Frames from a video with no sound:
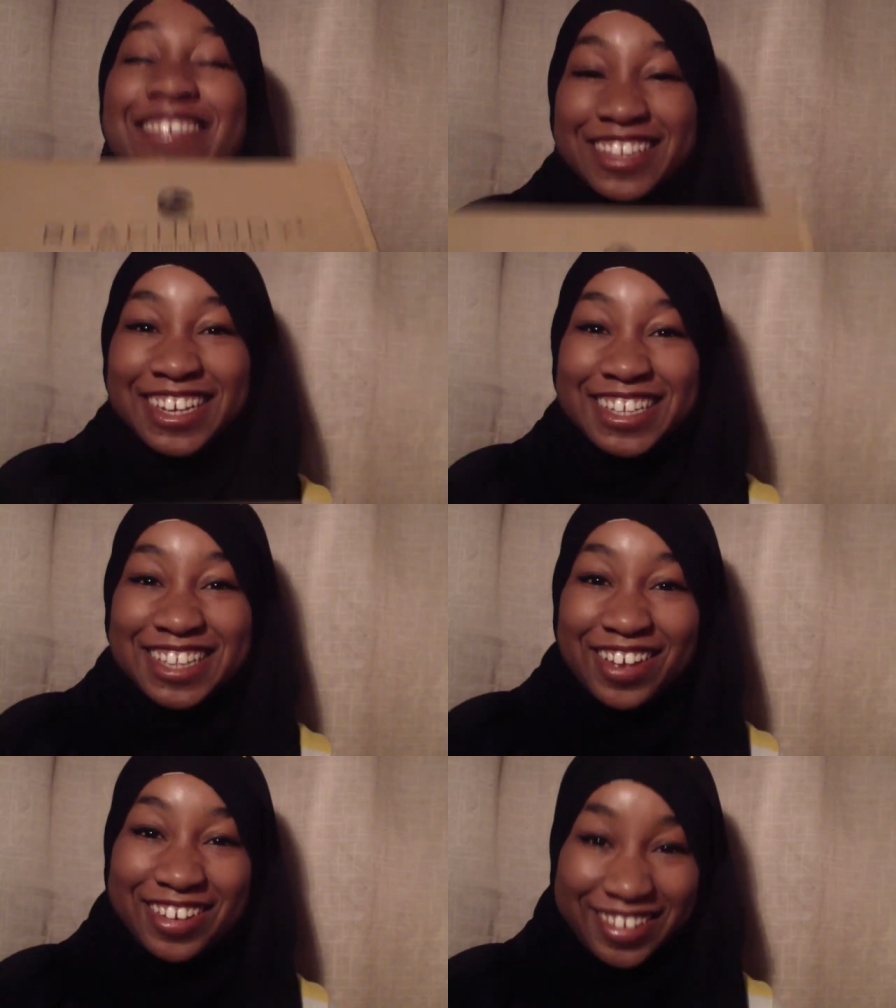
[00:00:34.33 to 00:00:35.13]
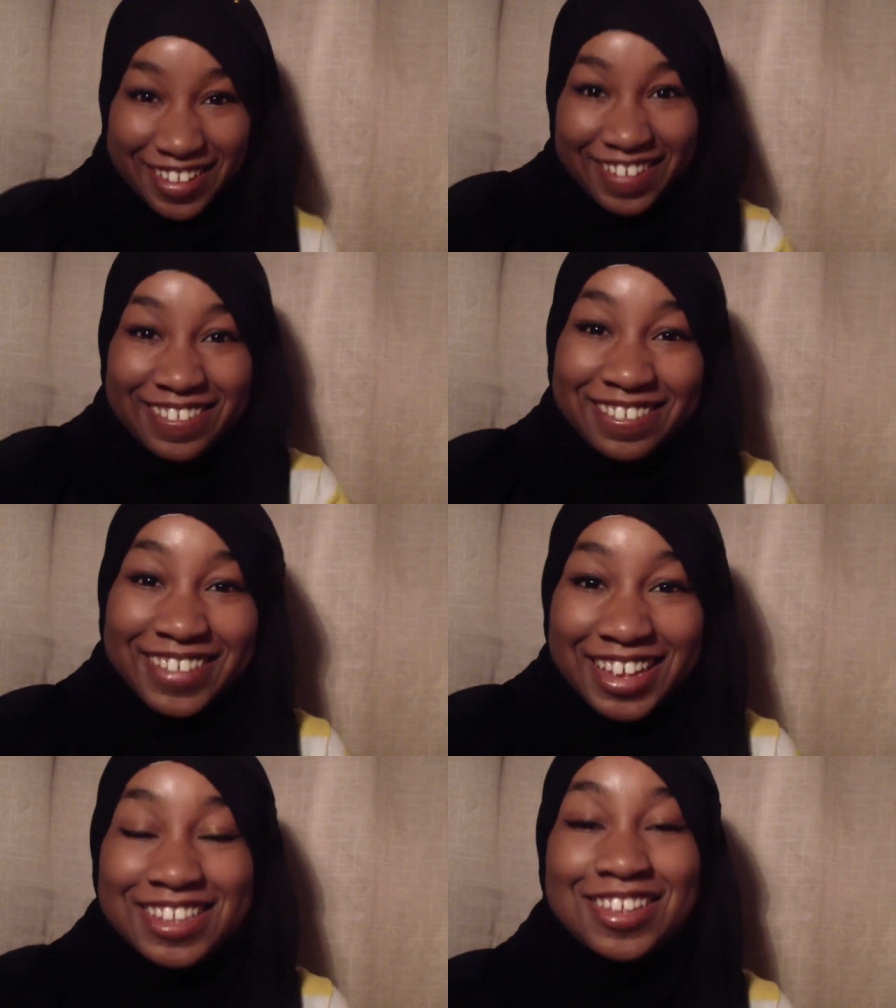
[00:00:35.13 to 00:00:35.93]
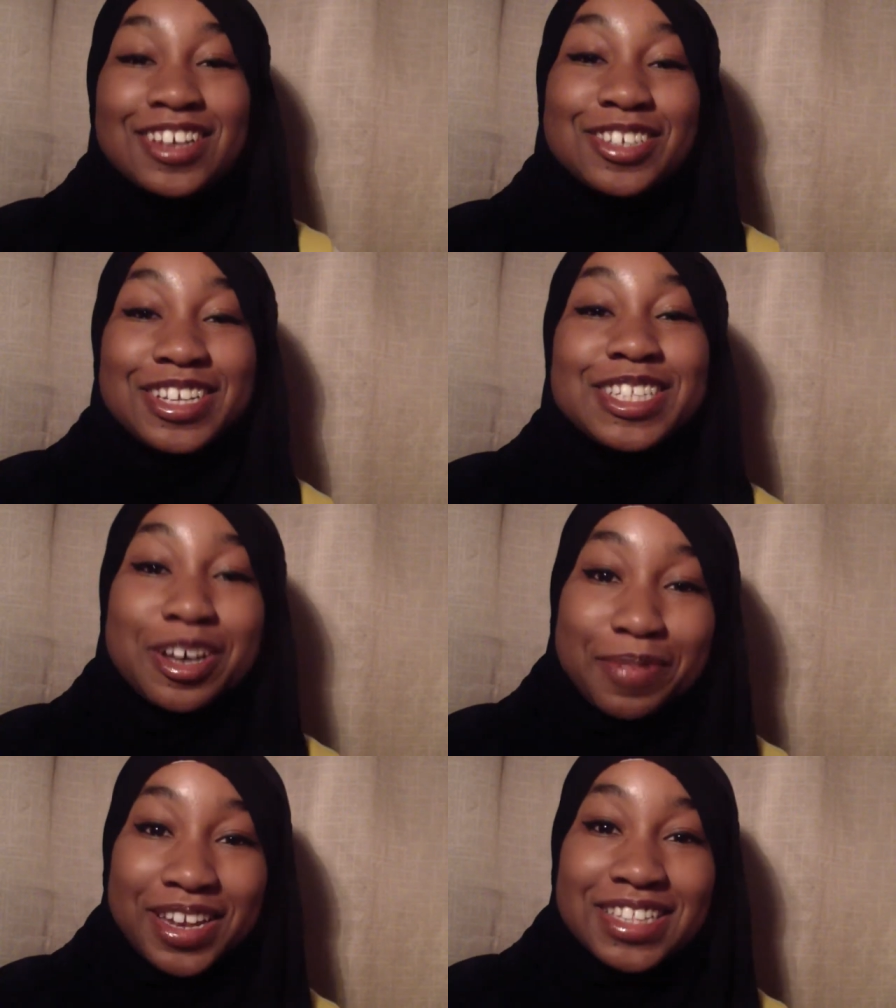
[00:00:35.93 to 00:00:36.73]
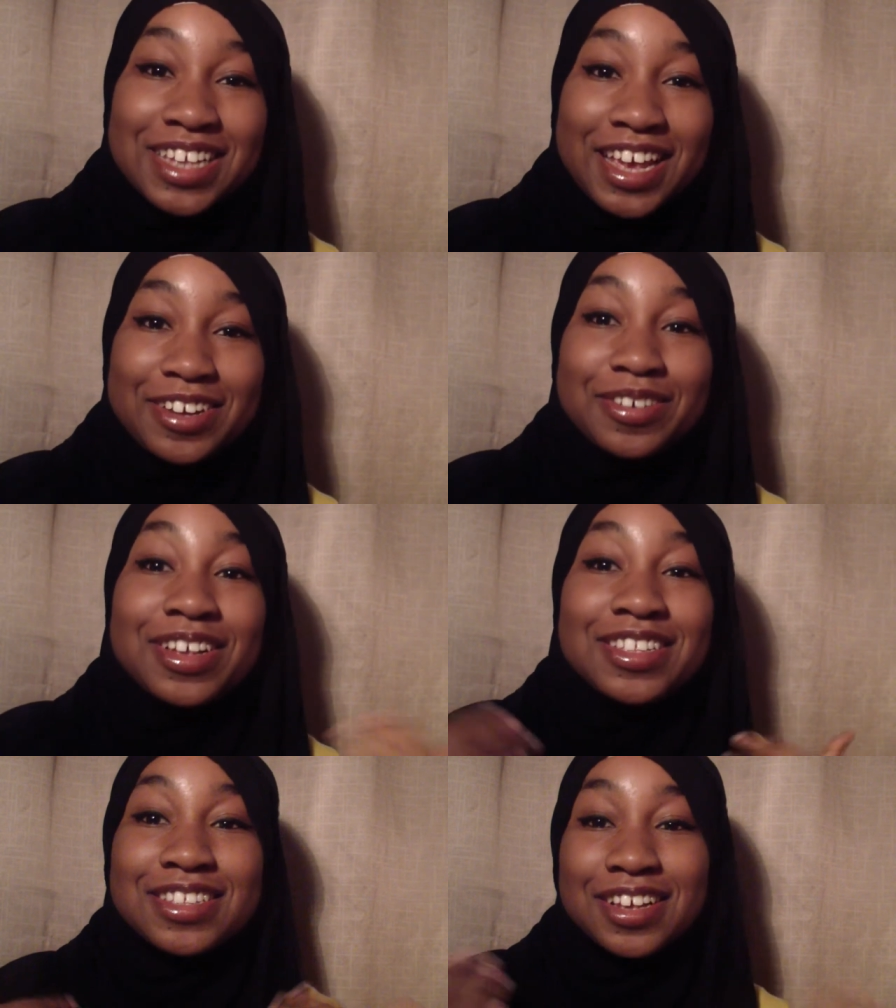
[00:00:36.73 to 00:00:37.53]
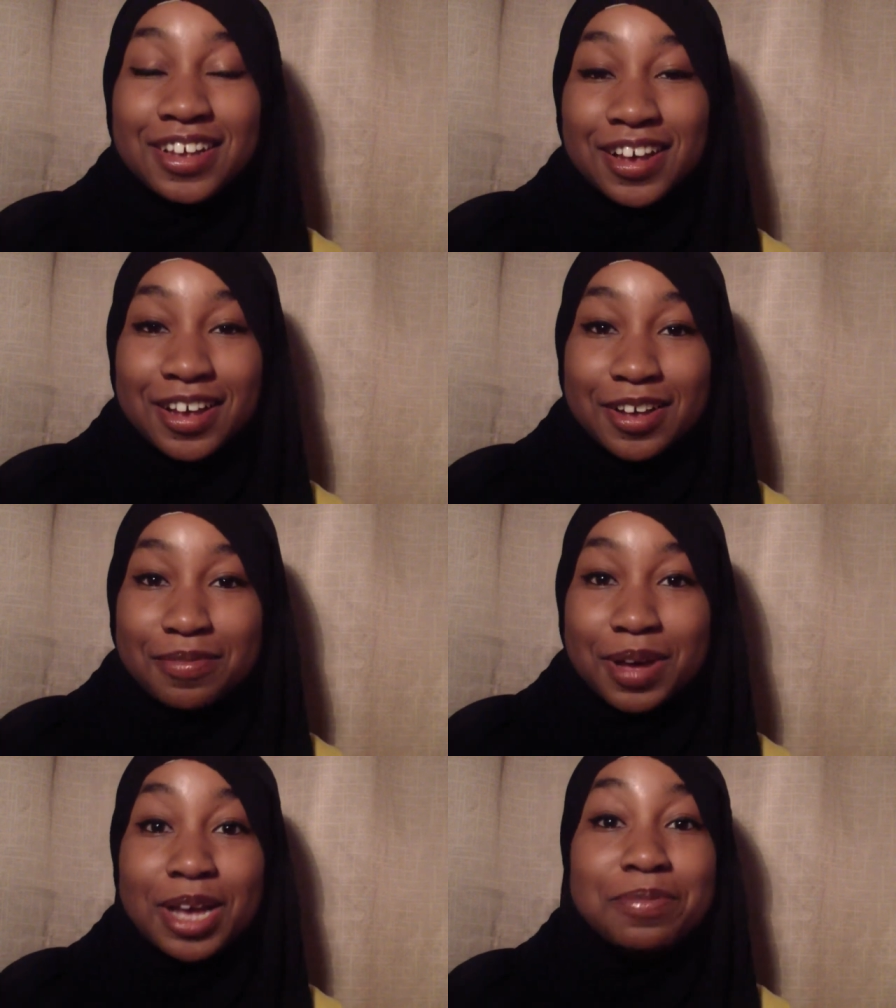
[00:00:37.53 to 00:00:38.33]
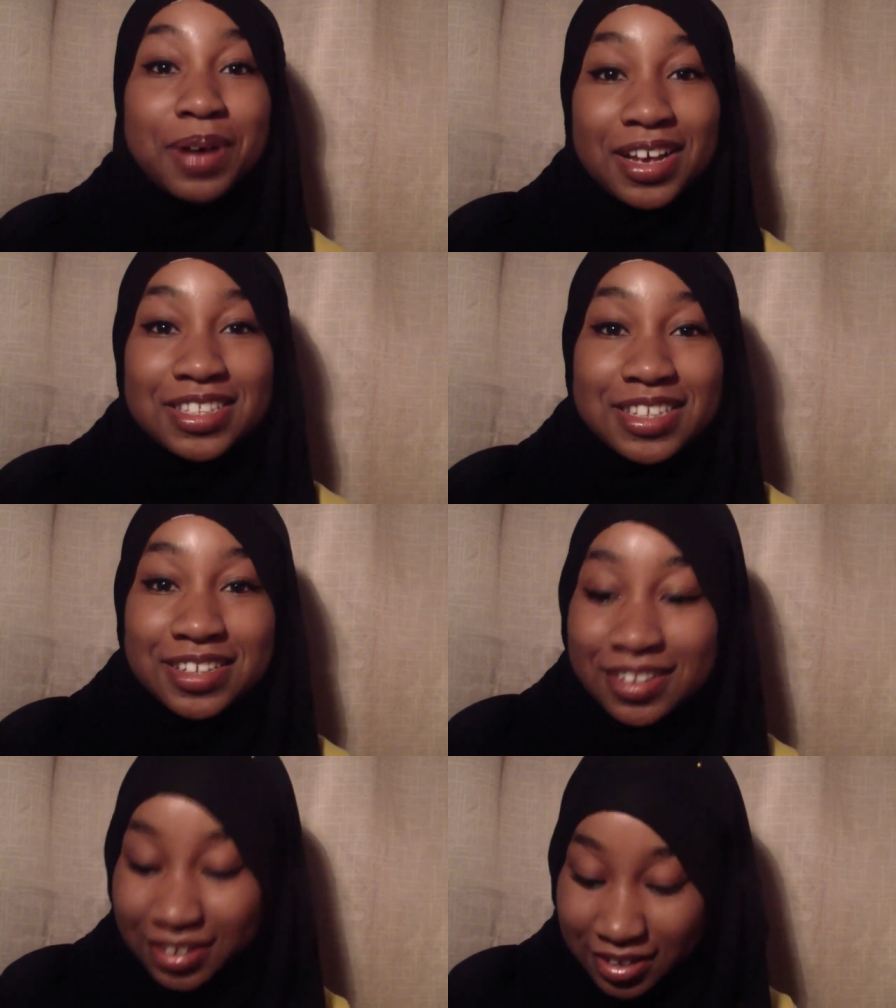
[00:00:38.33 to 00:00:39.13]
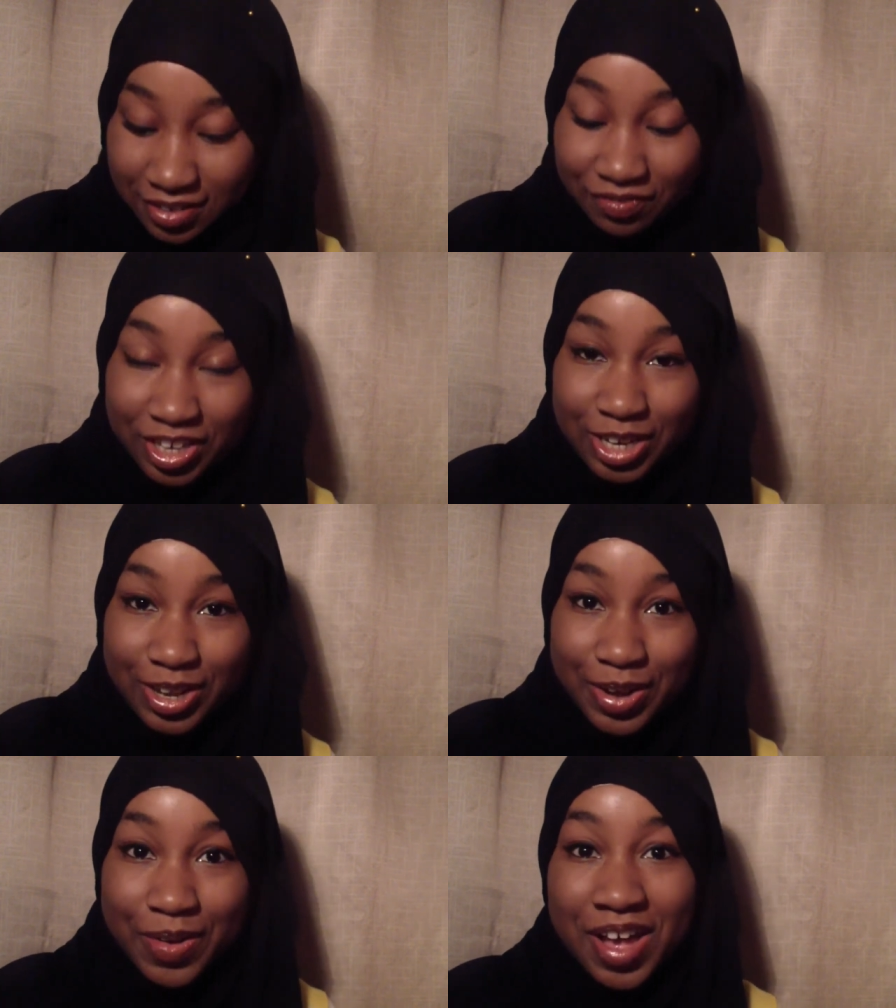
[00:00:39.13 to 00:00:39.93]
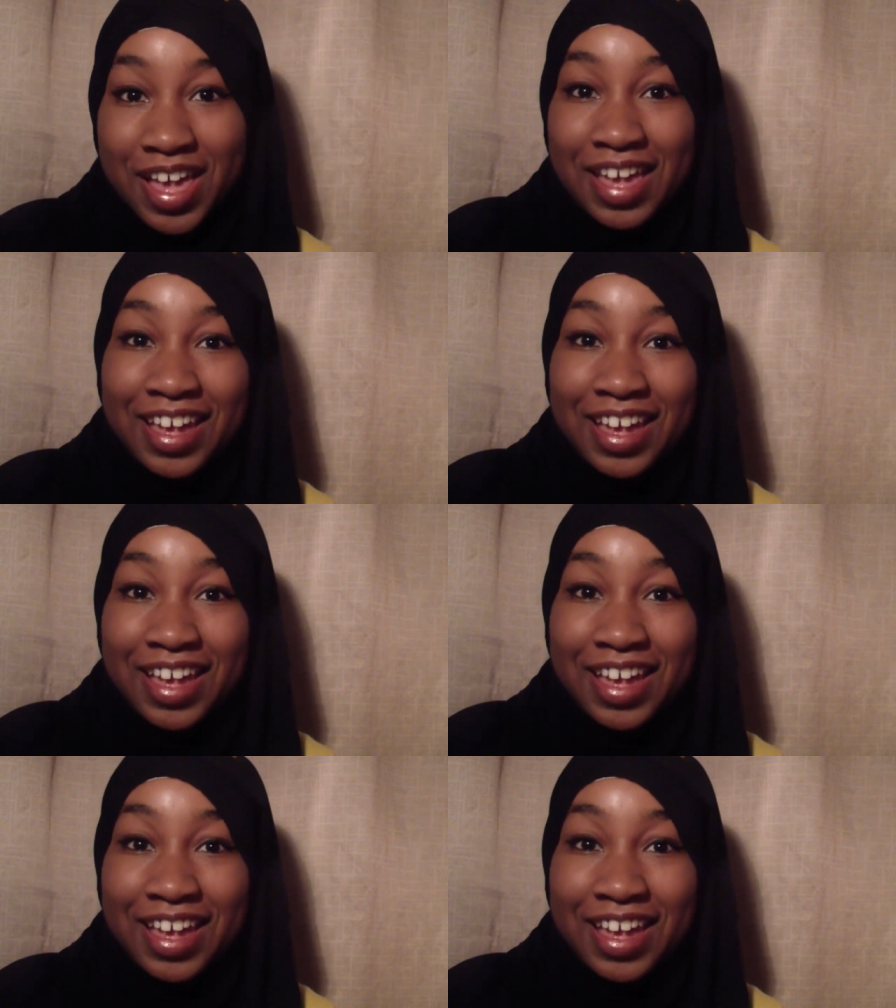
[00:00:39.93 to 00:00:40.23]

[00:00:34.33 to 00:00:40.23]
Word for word: So excited. So as you can tell by the title, it's a unboxing video,